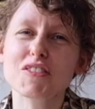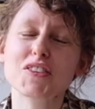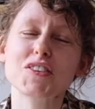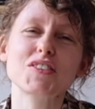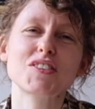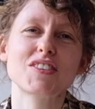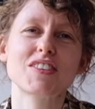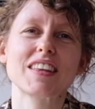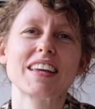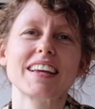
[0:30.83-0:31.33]

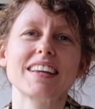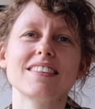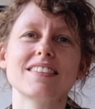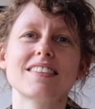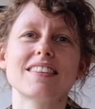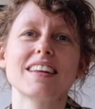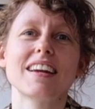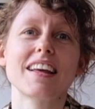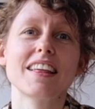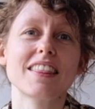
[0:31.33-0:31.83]
those
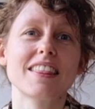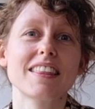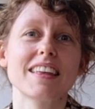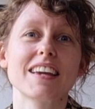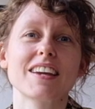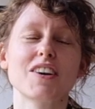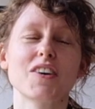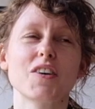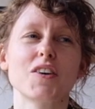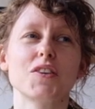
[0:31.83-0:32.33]
things that I
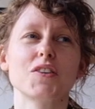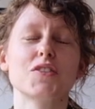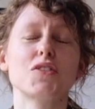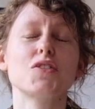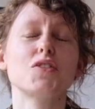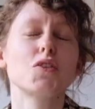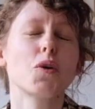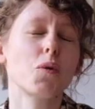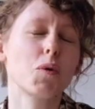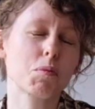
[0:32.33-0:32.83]
think are
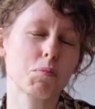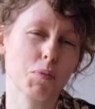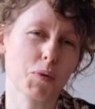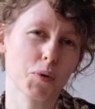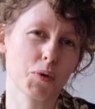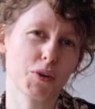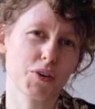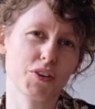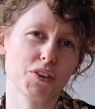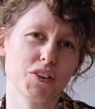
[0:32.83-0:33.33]
so
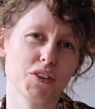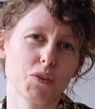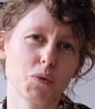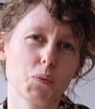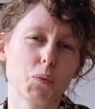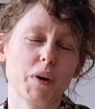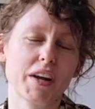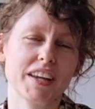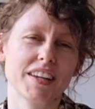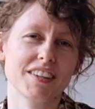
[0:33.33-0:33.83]
important
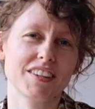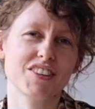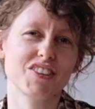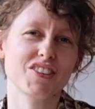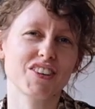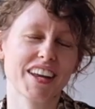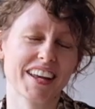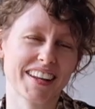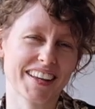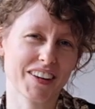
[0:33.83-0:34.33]
when
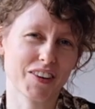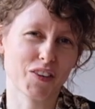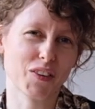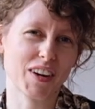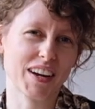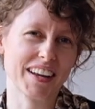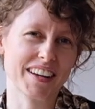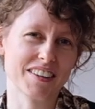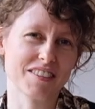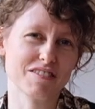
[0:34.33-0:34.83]
you're getting
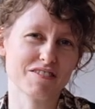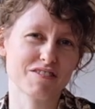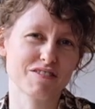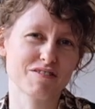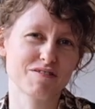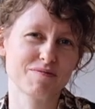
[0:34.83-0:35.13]
creative.